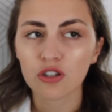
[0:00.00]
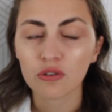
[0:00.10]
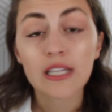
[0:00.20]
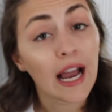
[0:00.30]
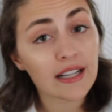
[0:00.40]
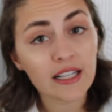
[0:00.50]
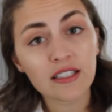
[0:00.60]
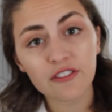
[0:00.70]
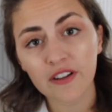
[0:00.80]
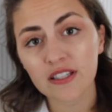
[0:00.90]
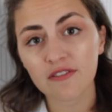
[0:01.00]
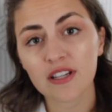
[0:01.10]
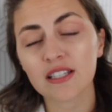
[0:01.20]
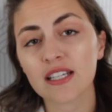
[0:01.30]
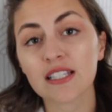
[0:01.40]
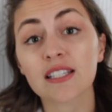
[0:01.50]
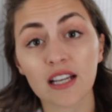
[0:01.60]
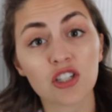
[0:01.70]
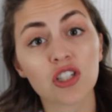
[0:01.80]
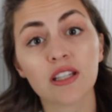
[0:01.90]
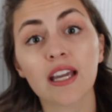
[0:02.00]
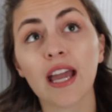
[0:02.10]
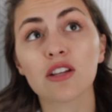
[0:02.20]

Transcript: So tactile defensiveness is essentially